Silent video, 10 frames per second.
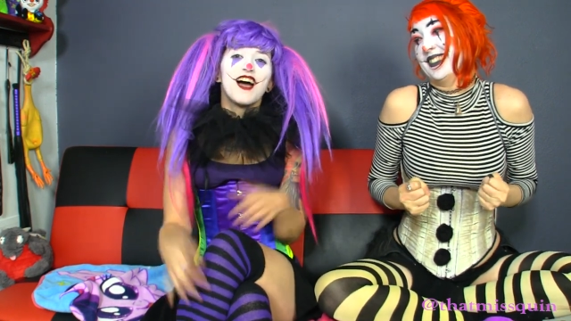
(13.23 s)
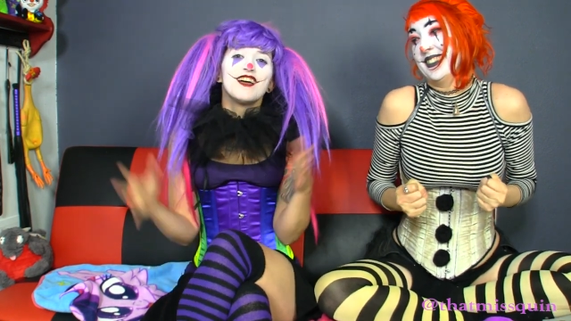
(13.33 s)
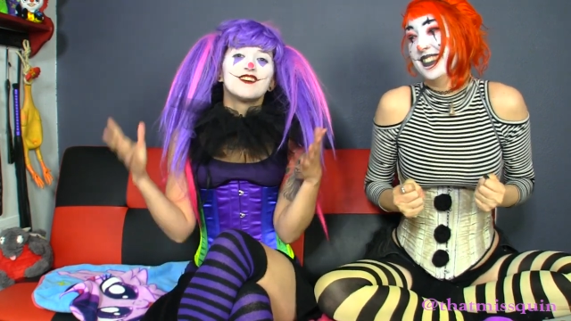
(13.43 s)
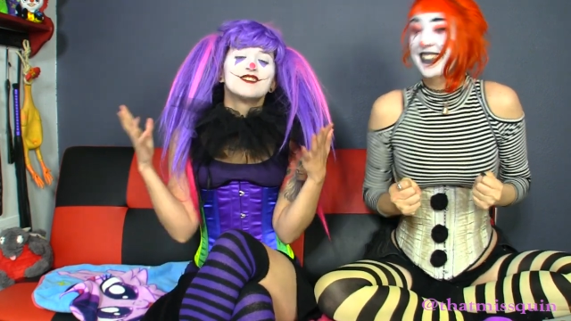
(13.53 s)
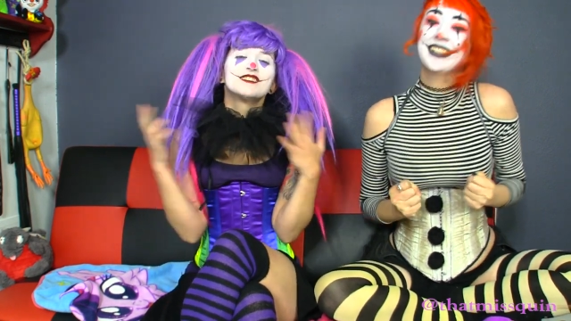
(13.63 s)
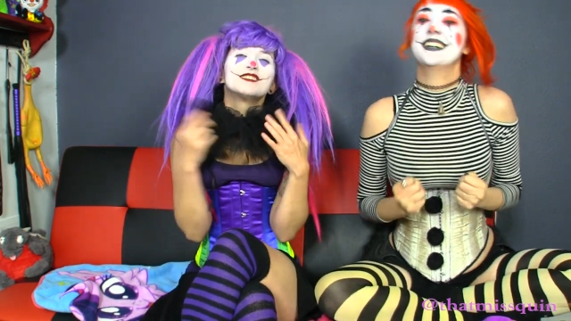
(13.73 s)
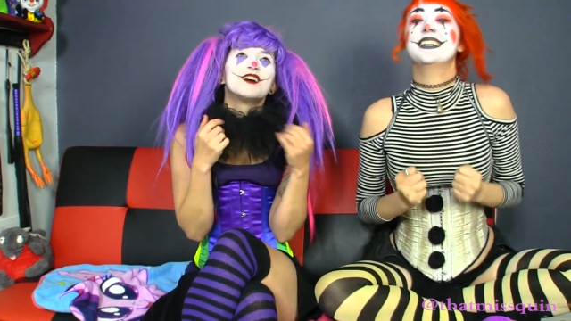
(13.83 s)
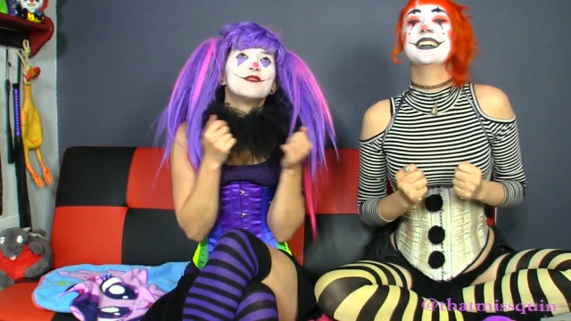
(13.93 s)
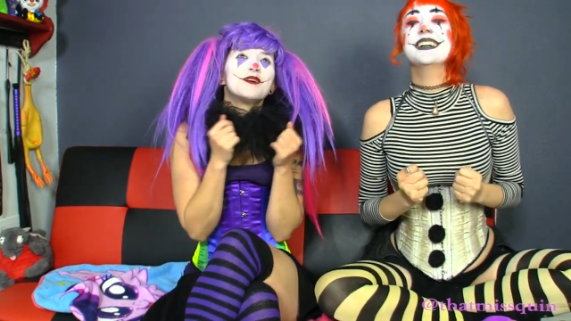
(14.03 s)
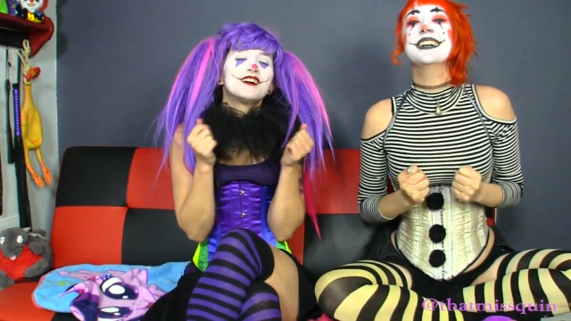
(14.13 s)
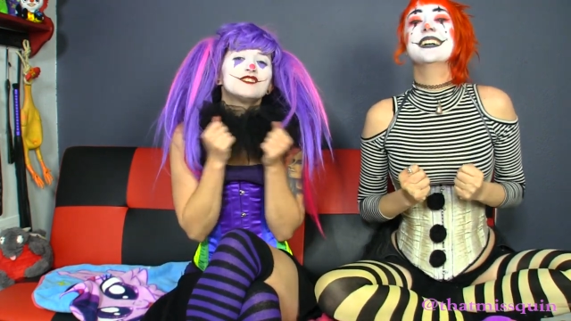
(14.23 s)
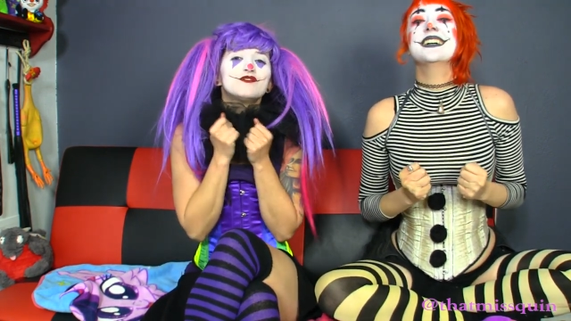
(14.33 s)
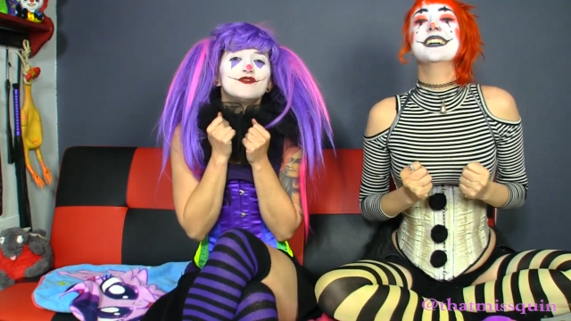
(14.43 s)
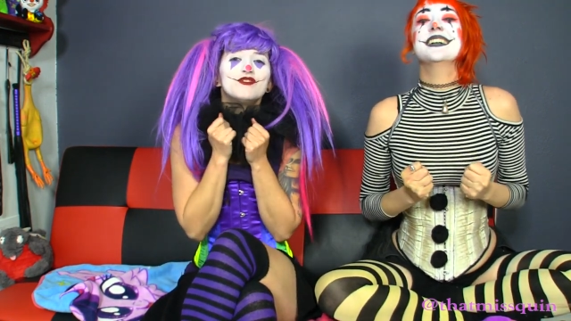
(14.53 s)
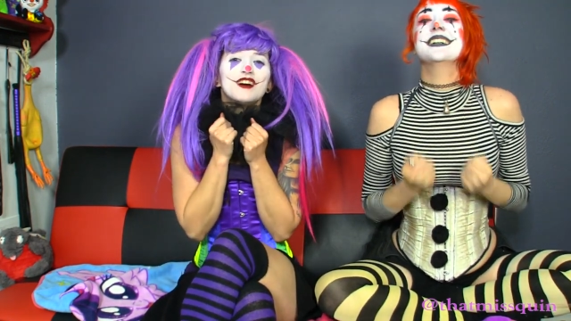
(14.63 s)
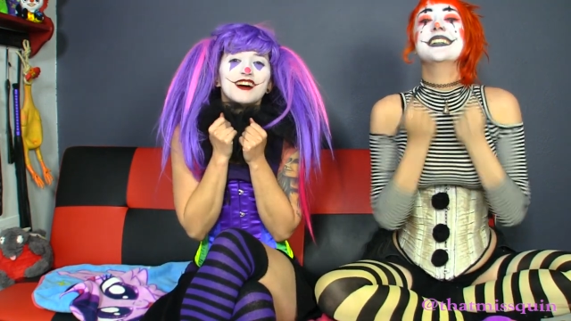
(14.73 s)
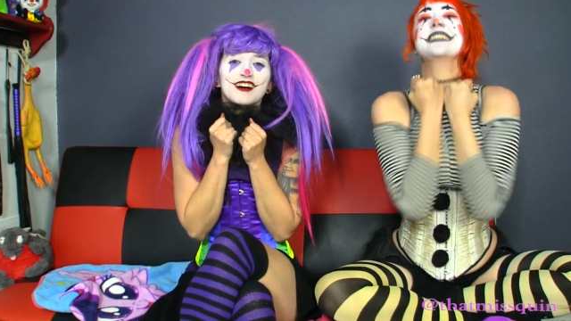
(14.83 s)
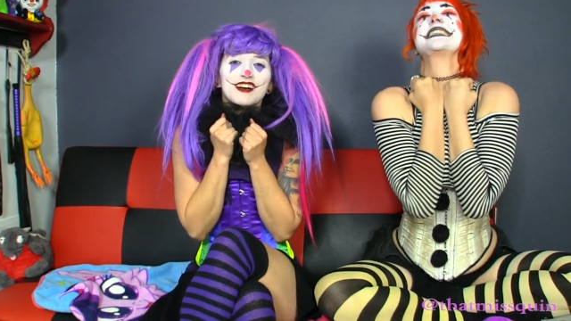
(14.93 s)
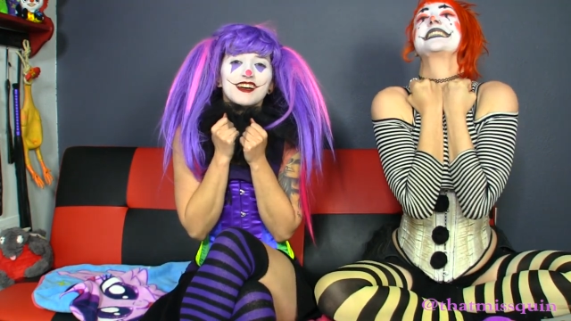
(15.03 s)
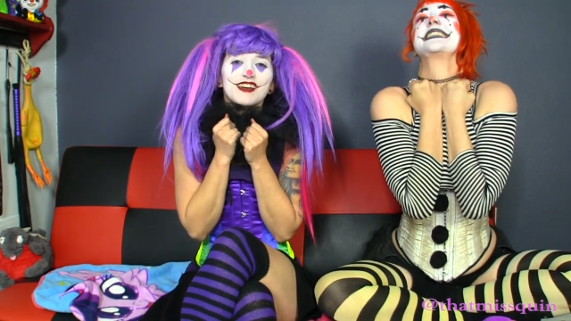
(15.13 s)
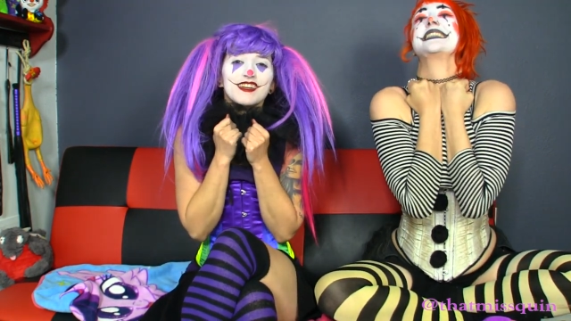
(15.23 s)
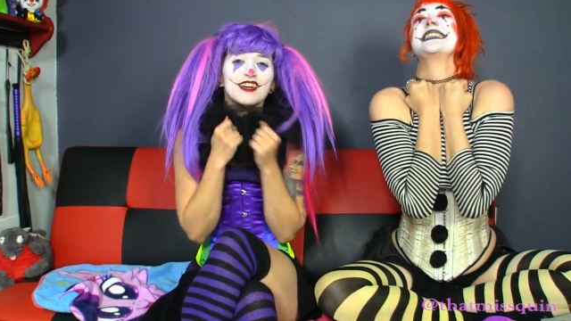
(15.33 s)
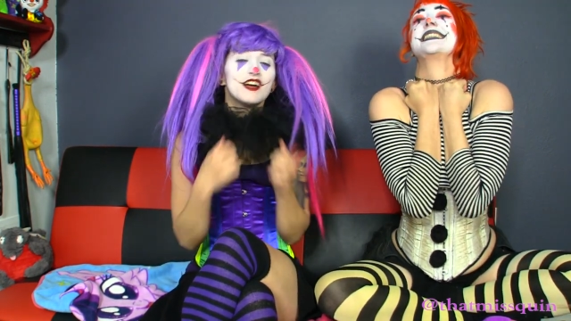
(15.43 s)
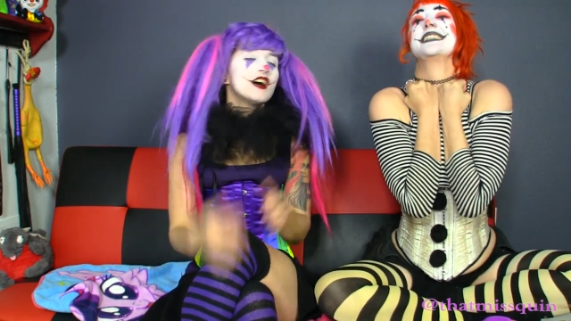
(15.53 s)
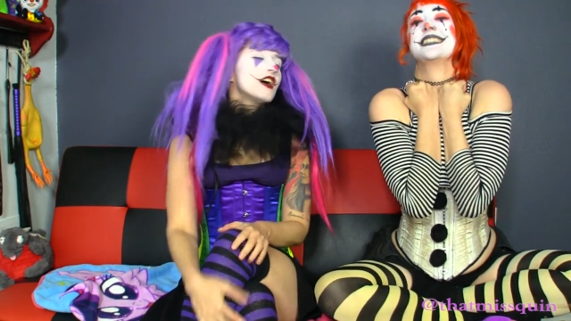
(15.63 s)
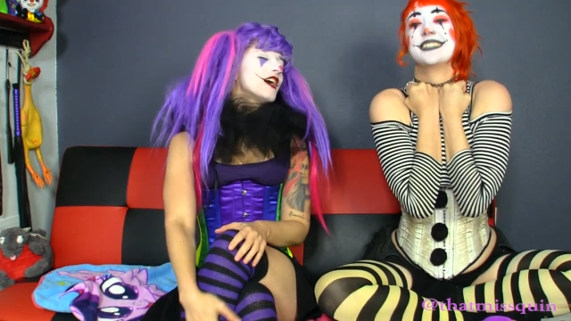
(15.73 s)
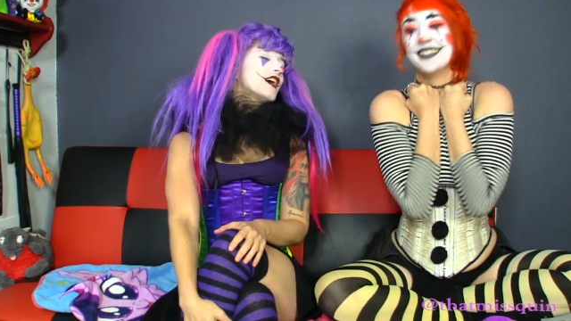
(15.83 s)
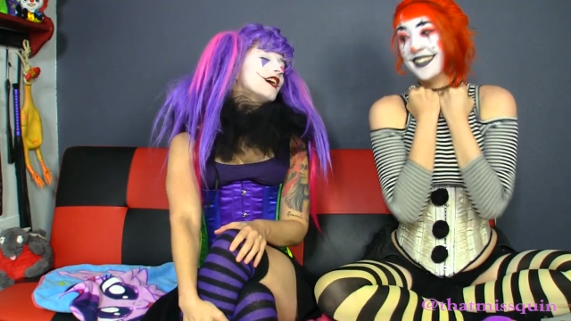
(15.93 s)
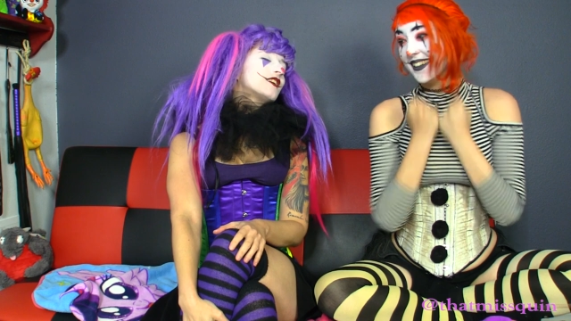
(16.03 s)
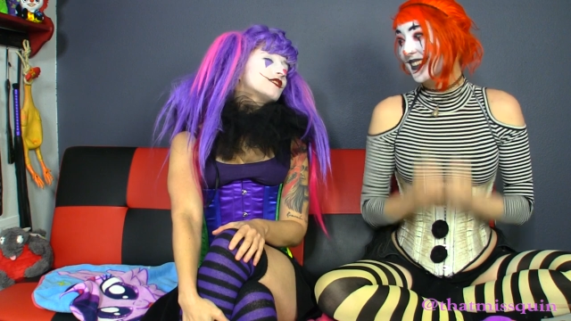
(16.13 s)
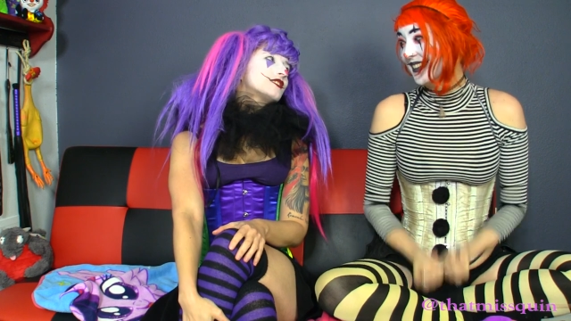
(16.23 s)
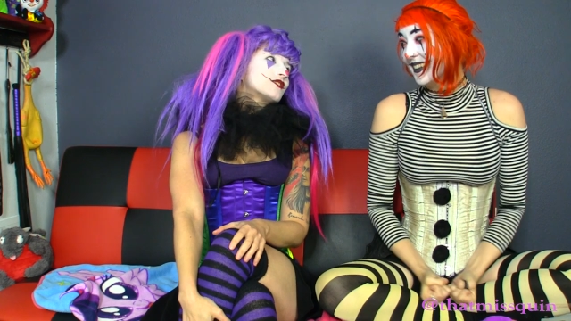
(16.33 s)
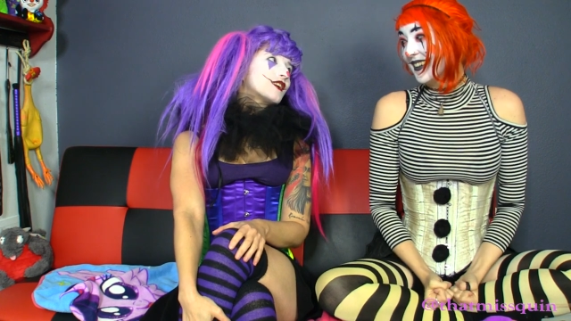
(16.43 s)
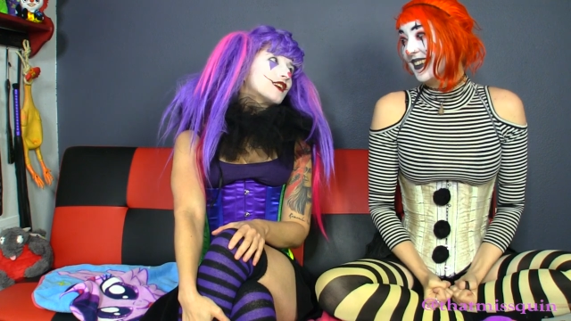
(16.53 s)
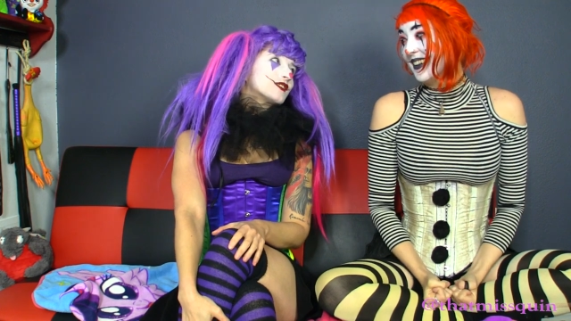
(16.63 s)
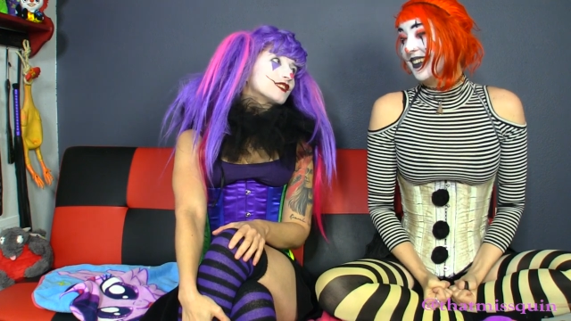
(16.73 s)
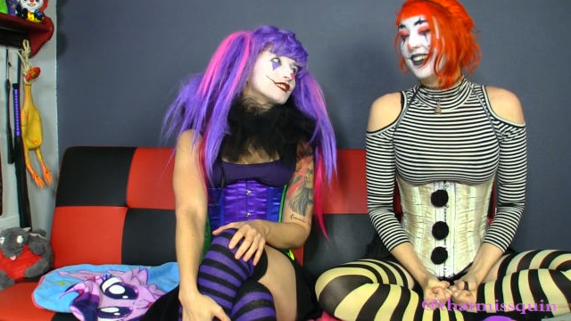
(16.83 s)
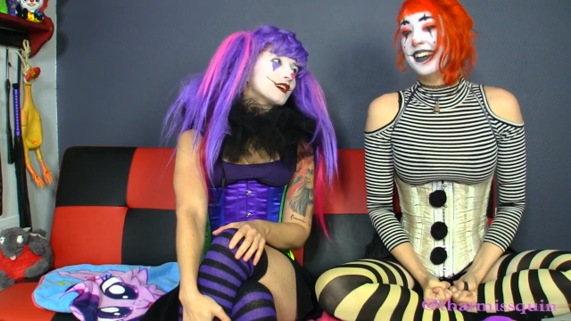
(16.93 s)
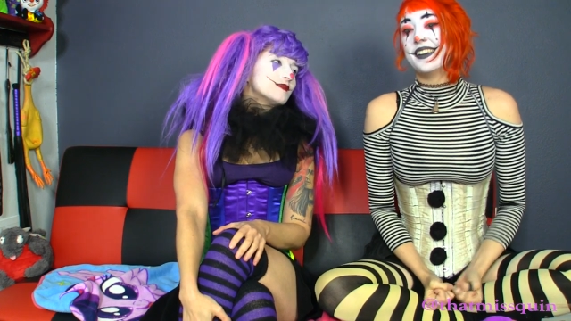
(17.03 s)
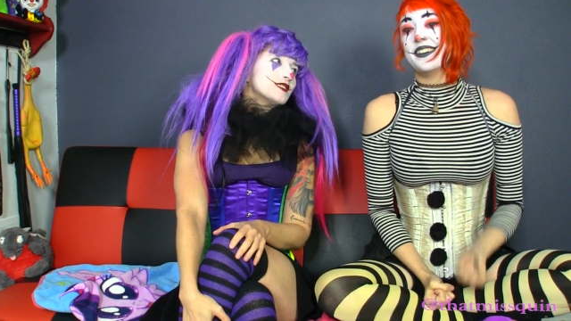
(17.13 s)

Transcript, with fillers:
Speaker 1: It was so much fun. And it was your very first time